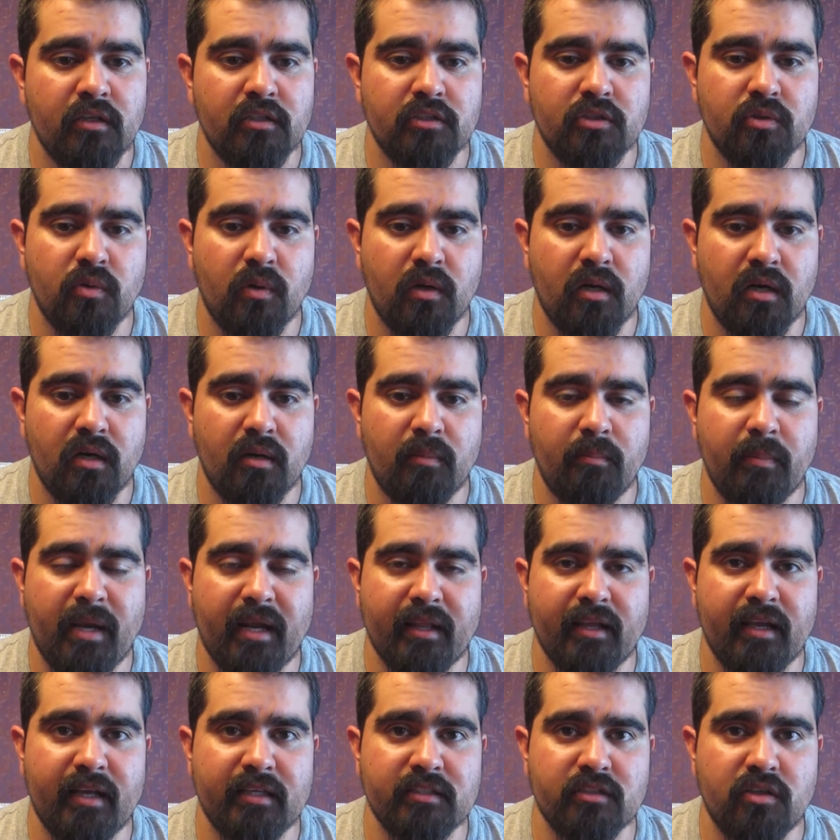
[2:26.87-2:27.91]
So
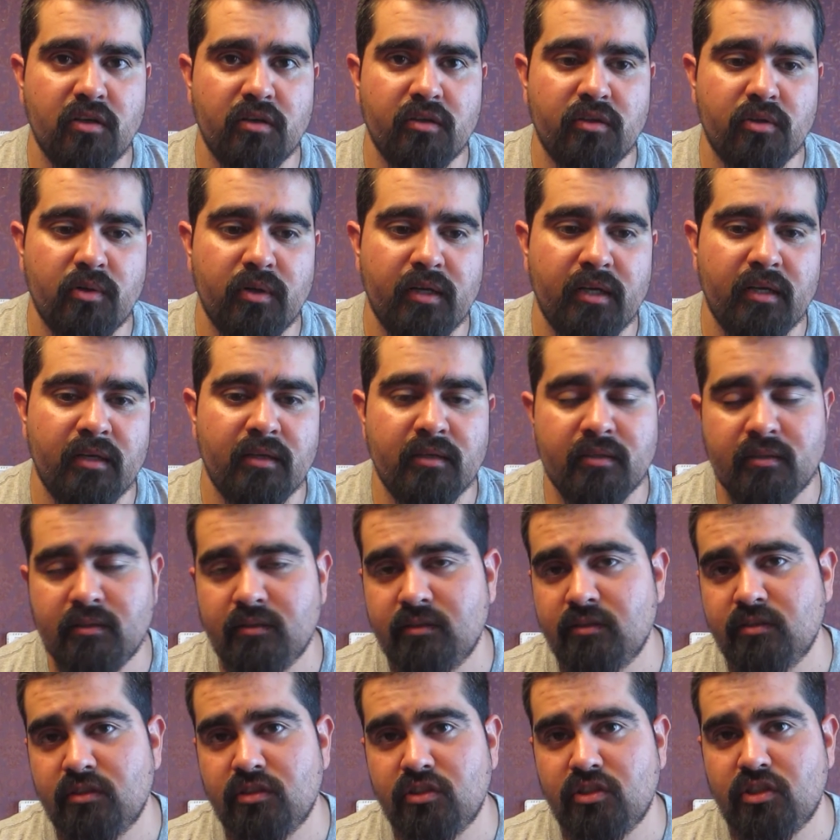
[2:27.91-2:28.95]
Madagascar 3,
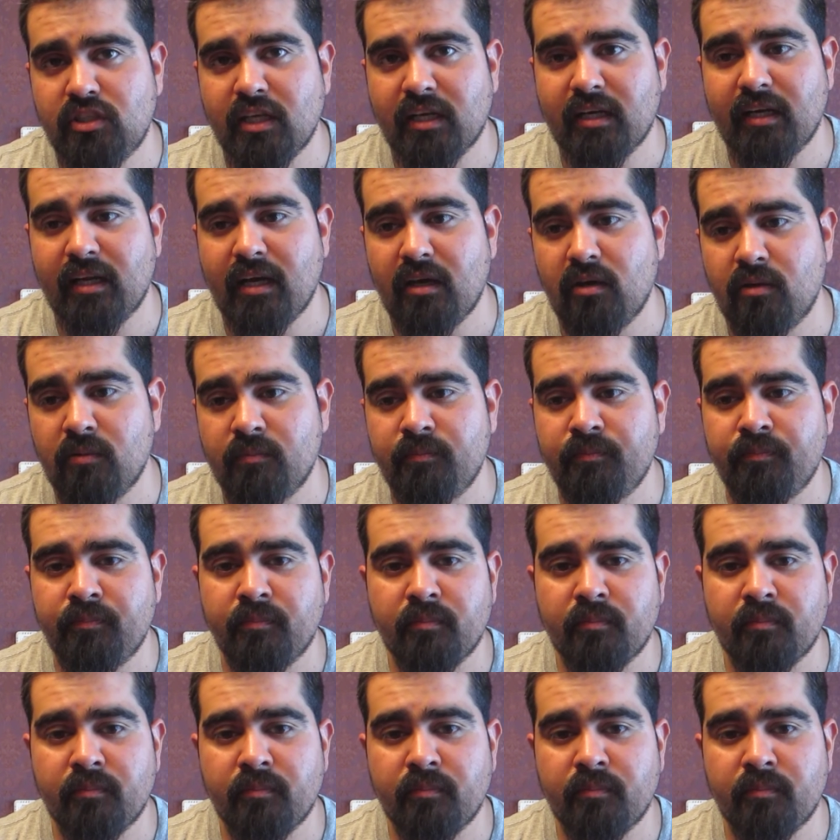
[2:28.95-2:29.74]
check it out.